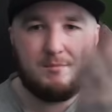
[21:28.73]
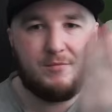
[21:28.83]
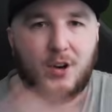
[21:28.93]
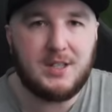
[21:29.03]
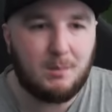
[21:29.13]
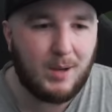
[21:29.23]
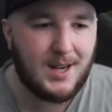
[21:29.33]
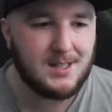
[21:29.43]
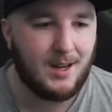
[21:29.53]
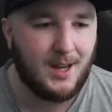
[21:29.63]
finding
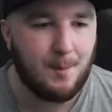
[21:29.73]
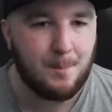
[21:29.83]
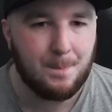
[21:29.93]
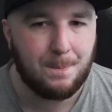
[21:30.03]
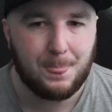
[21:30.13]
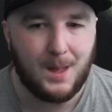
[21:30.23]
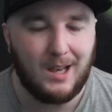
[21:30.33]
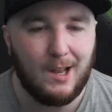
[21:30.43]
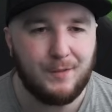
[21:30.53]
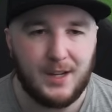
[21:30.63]
players like him. I
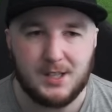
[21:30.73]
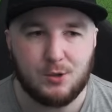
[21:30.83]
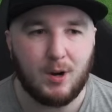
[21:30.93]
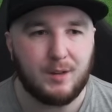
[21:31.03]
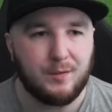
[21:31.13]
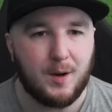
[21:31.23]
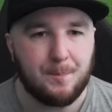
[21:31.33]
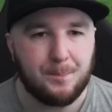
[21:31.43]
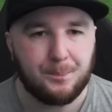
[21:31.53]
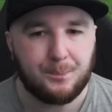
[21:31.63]
love it. It's great fun.